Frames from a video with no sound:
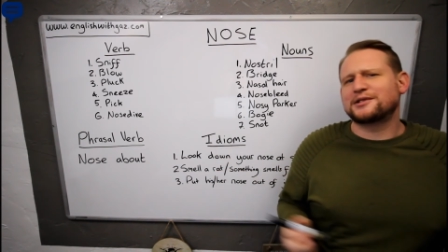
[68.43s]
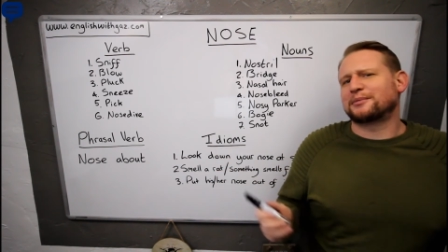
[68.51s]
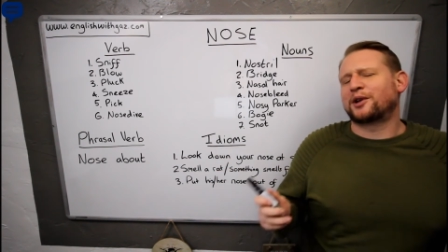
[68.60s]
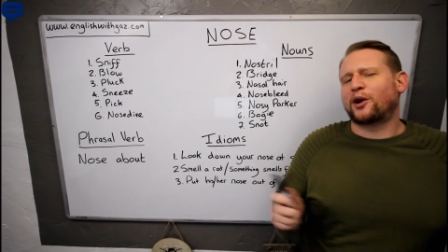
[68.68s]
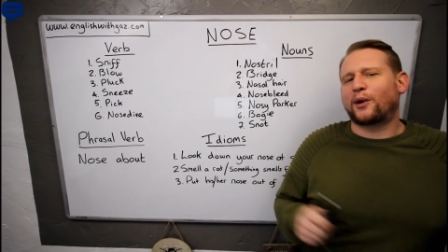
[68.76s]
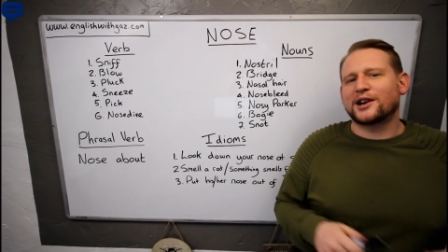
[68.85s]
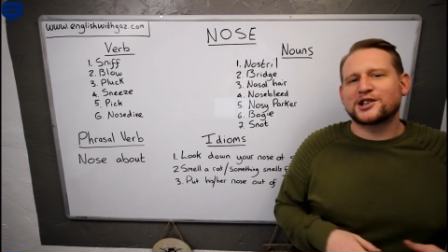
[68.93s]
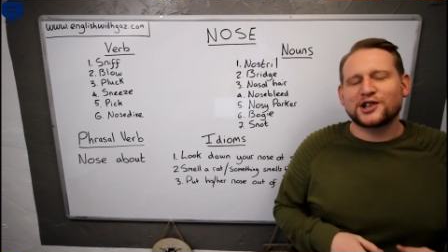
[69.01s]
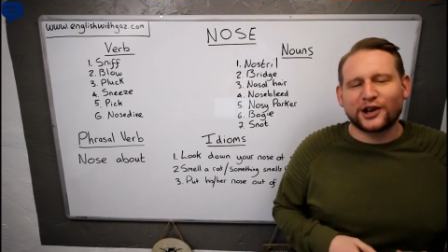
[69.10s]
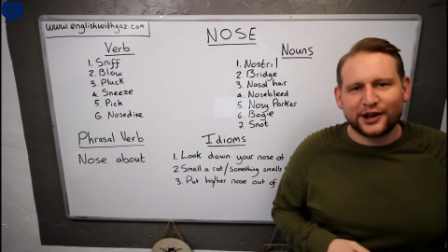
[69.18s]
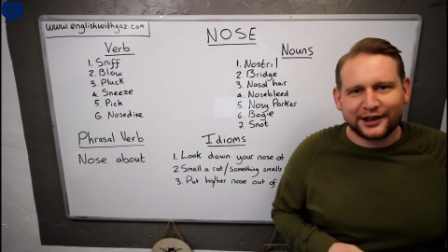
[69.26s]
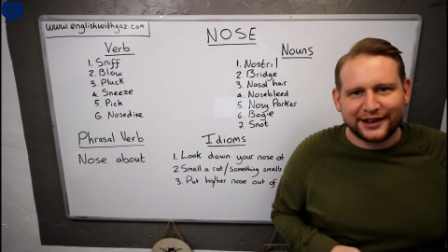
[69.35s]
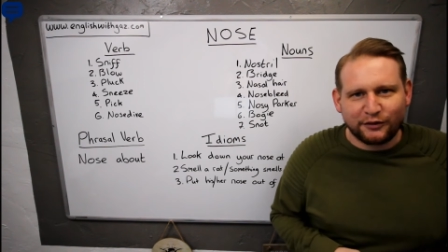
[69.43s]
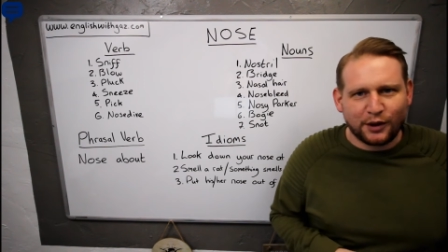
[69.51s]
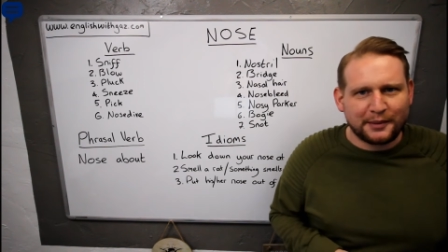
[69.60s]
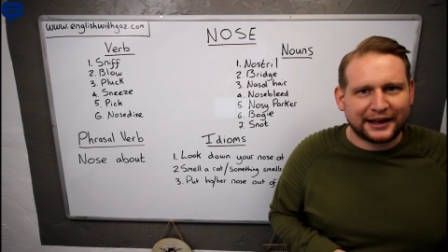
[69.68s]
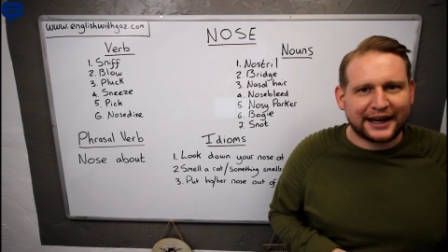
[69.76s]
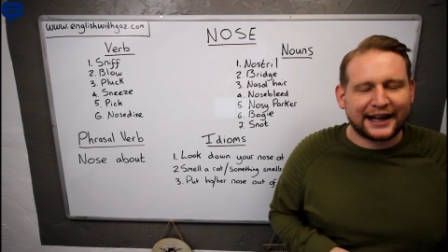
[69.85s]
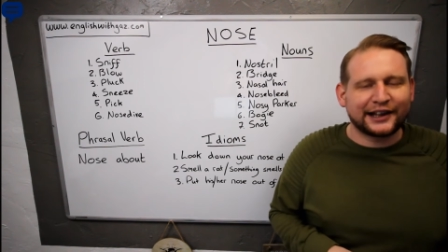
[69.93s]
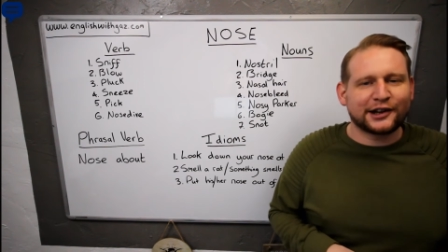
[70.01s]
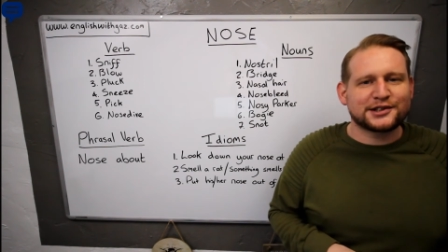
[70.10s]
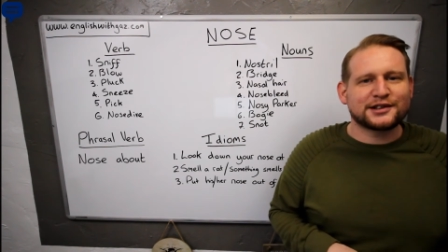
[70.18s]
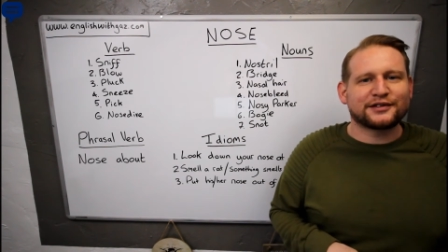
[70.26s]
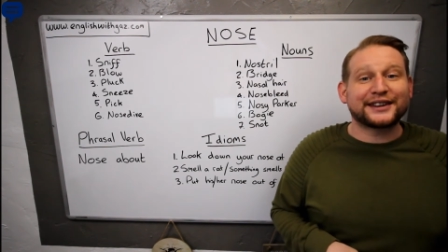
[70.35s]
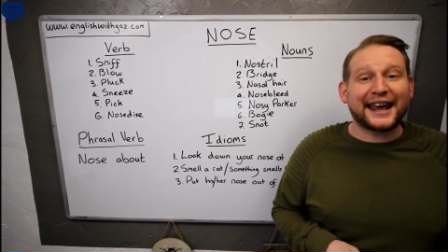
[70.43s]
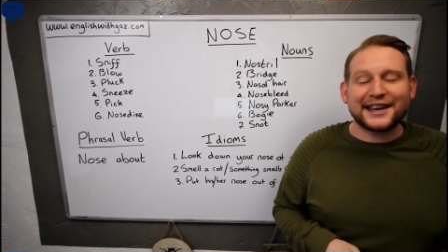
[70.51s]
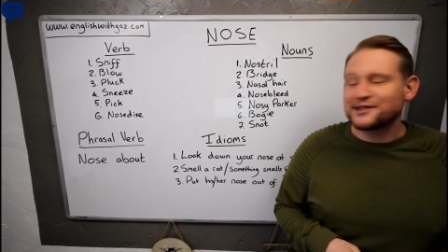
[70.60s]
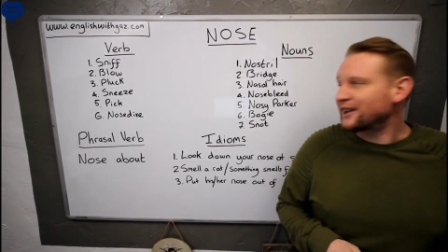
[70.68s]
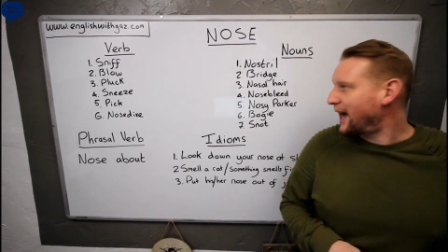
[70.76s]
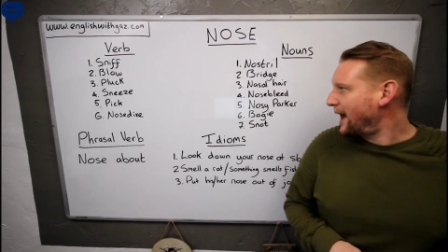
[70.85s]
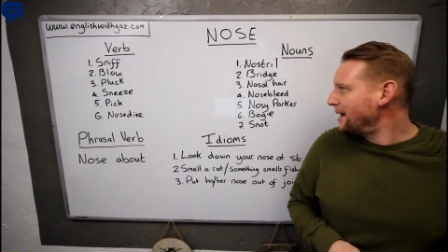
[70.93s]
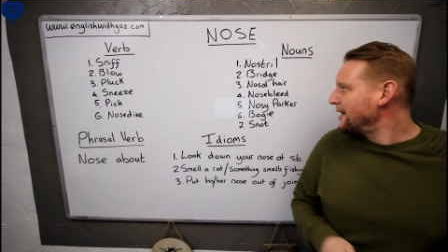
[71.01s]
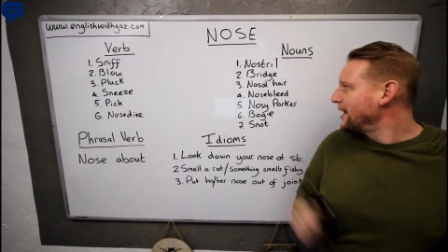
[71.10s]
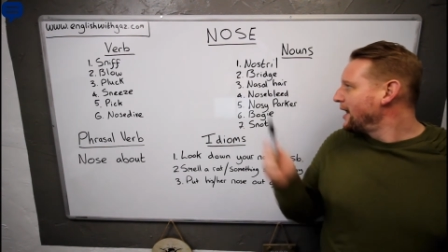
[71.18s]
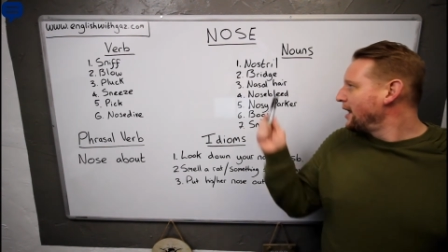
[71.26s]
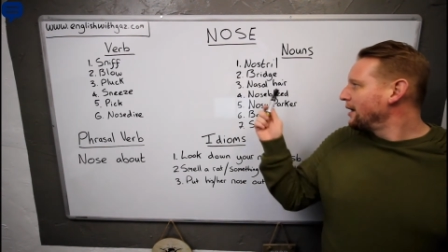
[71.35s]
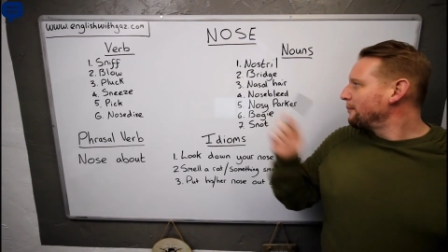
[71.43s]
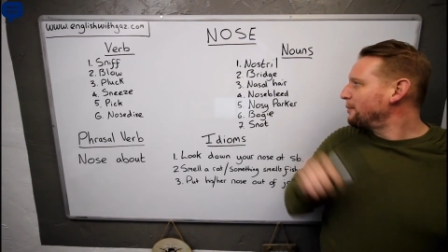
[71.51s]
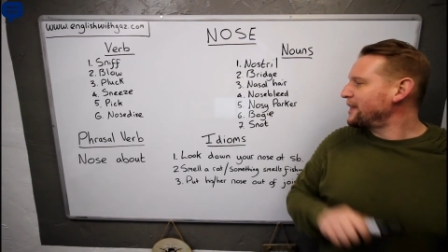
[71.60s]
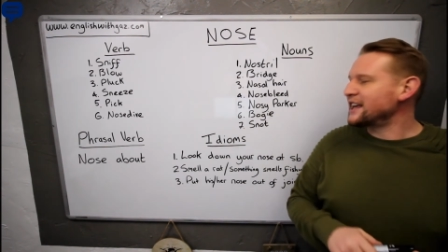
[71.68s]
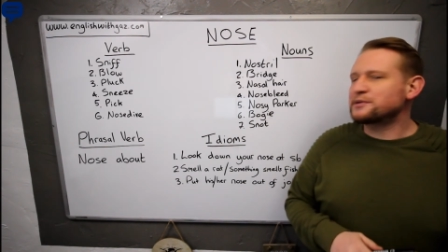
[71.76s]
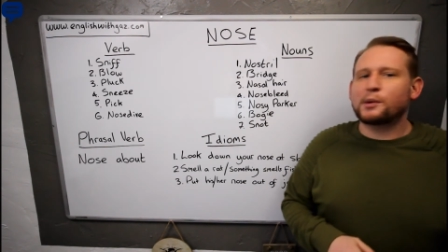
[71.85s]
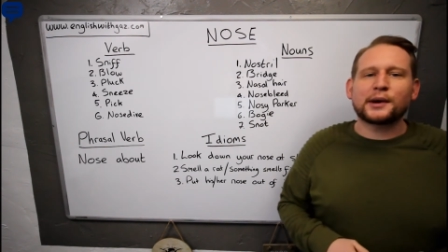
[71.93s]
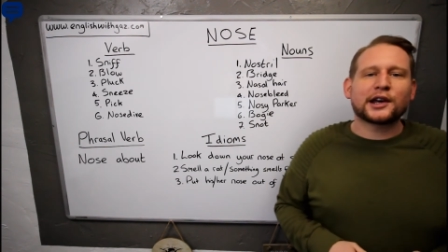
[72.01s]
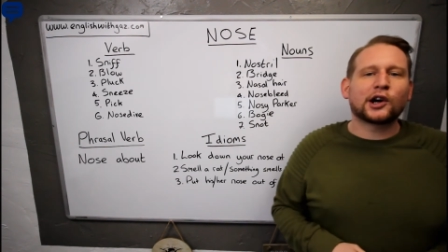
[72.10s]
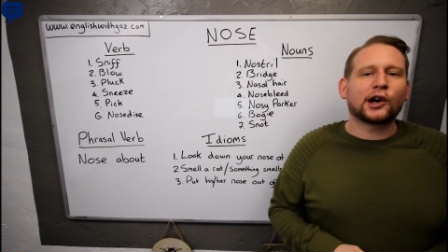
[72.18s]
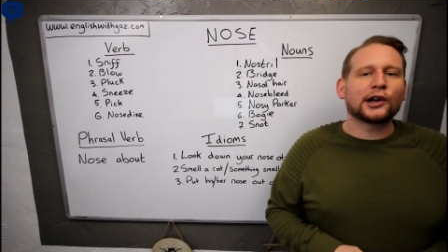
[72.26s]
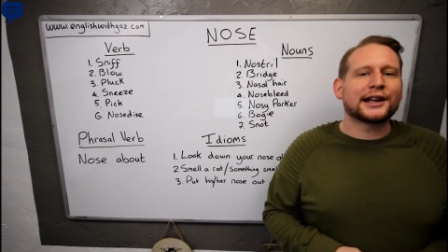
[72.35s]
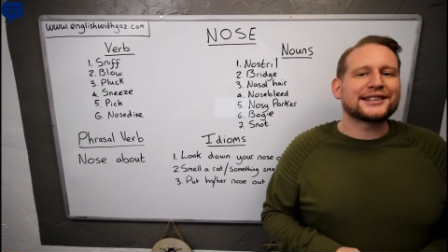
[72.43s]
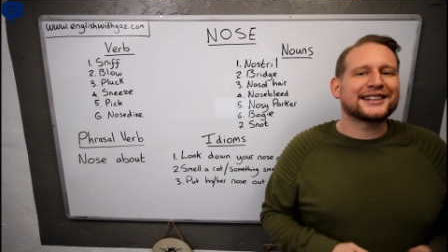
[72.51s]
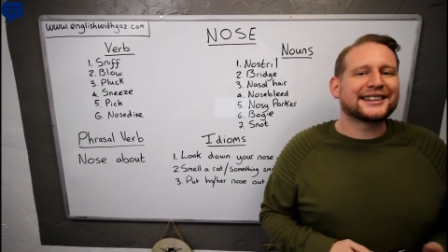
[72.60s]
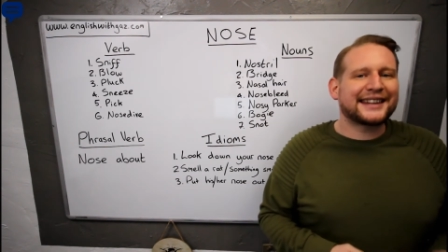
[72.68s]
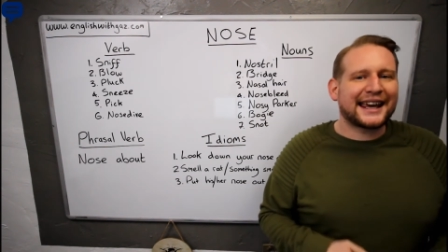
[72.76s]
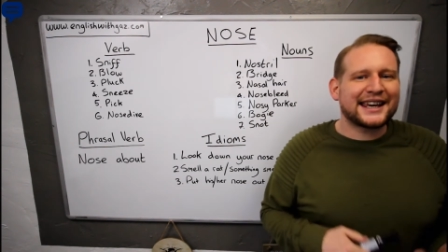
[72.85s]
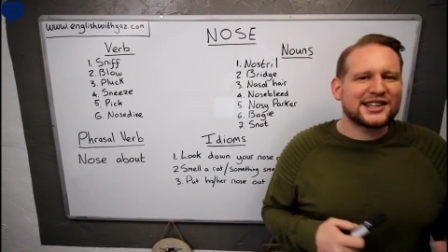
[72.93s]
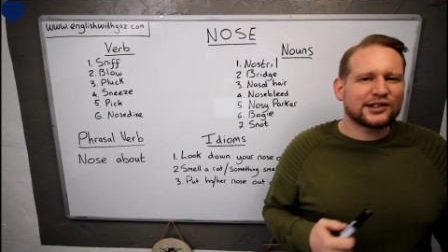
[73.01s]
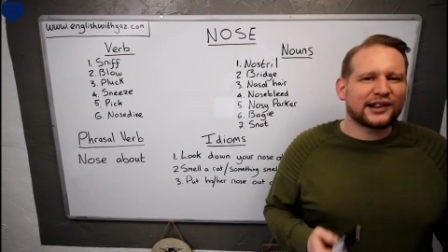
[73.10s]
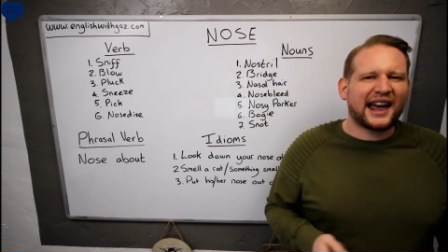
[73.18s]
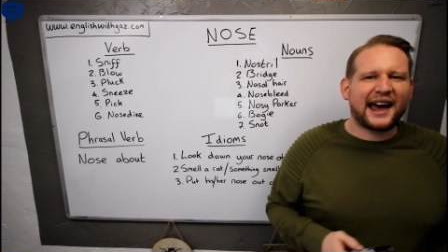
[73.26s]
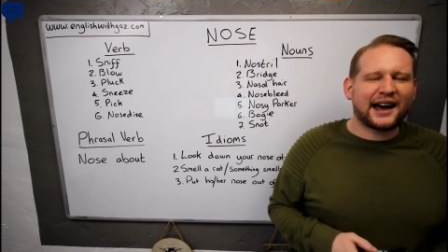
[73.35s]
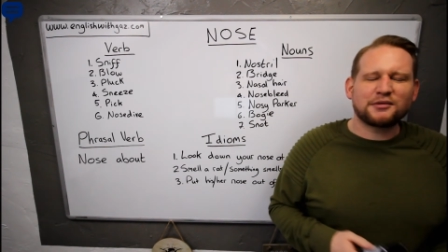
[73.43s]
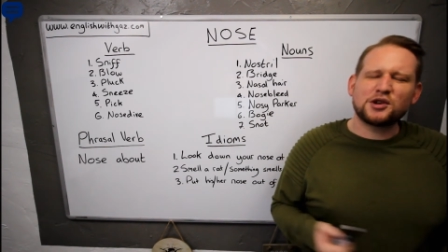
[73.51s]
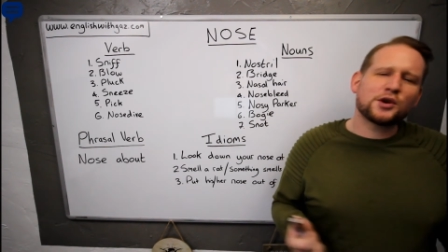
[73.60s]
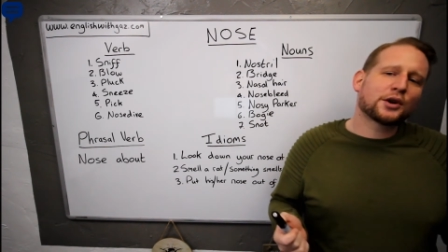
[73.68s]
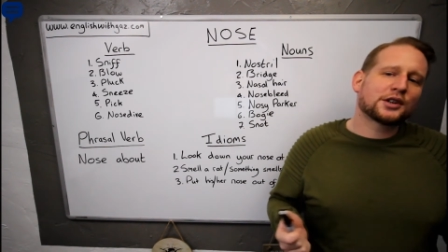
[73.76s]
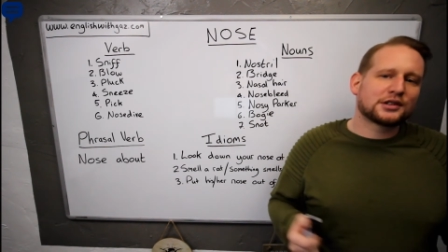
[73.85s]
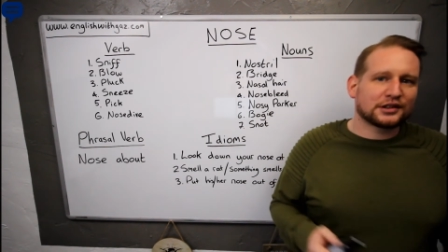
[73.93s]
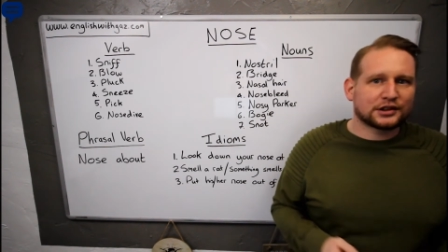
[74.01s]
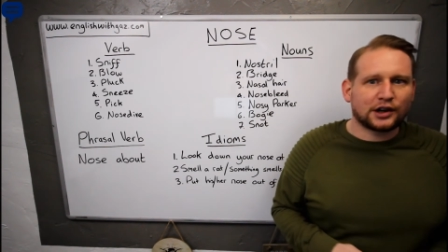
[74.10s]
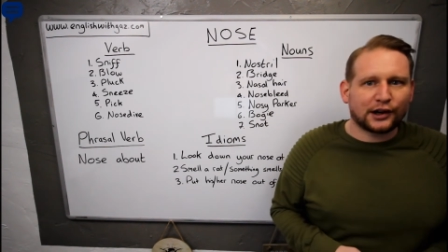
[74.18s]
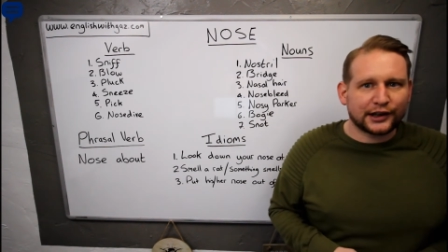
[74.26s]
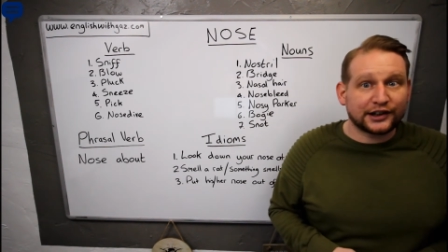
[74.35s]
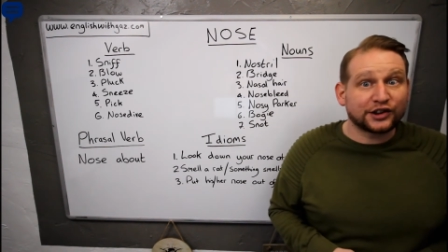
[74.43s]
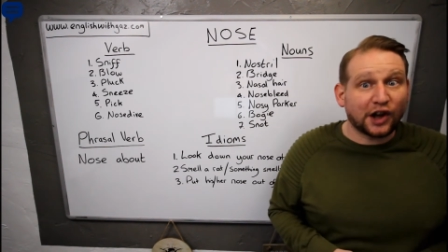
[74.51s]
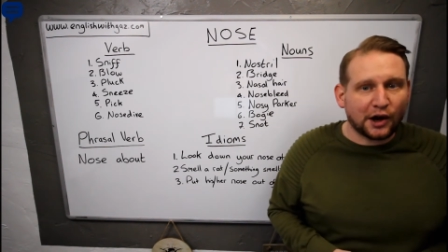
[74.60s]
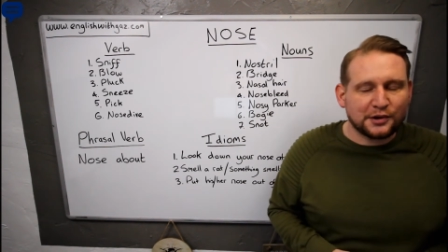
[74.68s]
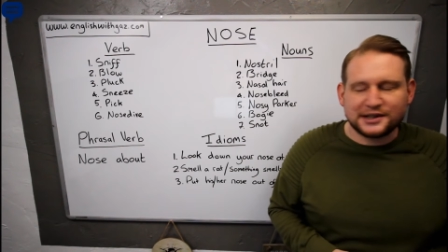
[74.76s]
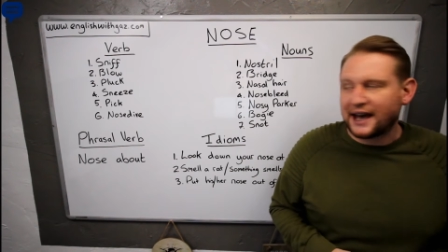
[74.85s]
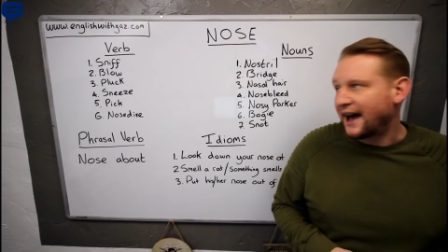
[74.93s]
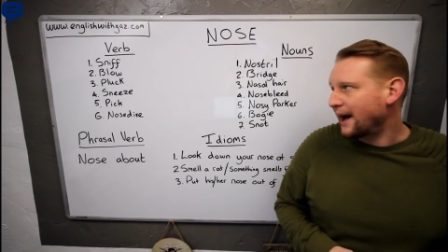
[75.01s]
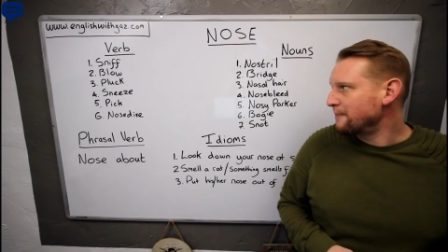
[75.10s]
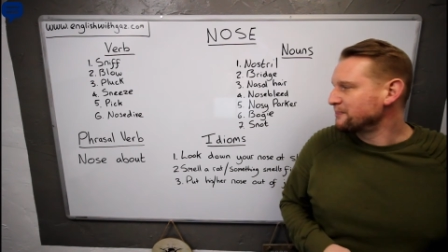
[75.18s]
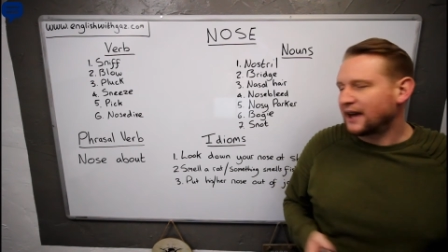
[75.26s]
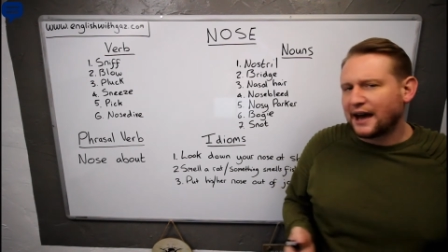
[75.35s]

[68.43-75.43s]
I'm not quite sure if women get lots of nasal hair, but that's what we call it, nasal hair. You could just call it nose hair.